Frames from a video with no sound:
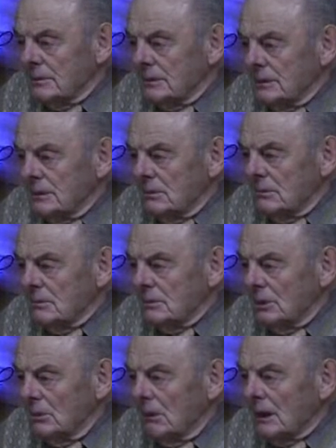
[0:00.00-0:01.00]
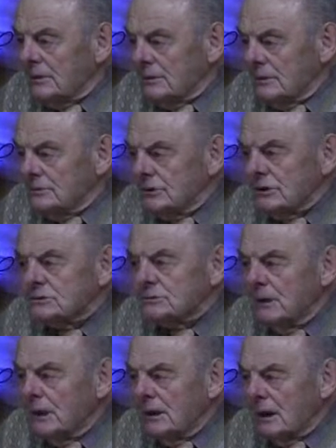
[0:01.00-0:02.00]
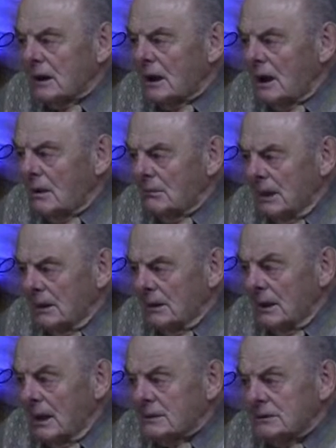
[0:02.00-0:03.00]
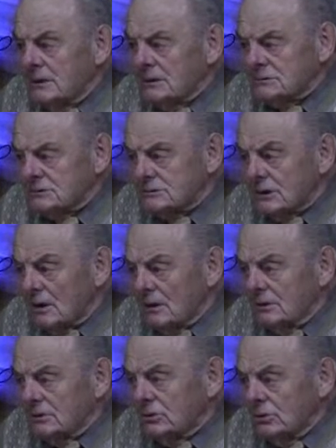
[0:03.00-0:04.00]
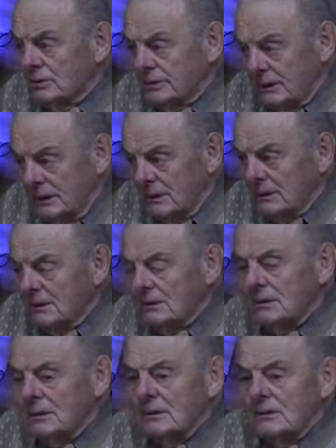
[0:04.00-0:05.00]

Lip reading: the mother just made a comment, not necessarily to the